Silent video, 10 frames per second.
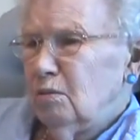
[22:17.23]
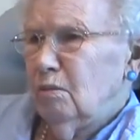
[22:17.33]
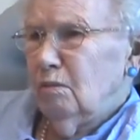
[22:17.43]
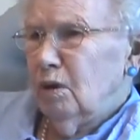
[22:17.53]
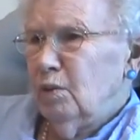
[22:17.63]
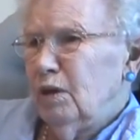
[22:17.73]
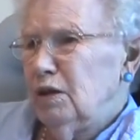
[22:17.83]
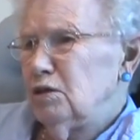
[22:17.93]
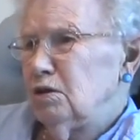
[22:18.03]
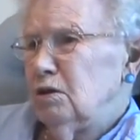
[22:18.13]
my
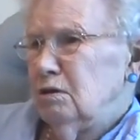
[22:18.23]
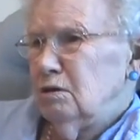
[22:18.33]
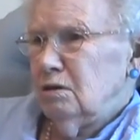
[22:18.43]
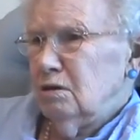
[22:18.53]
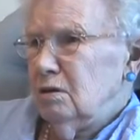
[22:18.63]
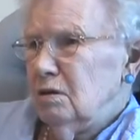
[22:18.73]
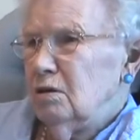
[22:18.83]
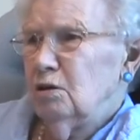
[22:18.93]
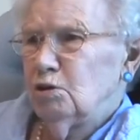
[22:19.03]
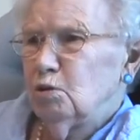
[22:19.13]
pants are,
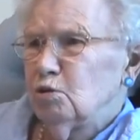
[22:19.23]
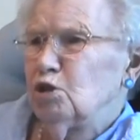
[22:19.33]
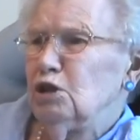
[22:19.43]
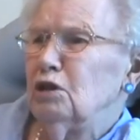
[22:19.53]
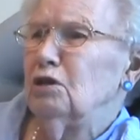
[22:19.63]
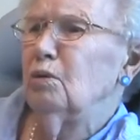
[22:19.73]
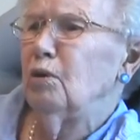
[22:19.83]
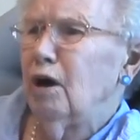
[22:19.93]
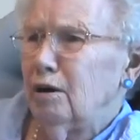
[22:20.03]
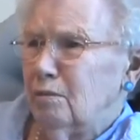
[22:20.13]
there's no seat in the
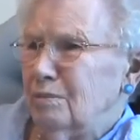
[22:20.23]
bottom.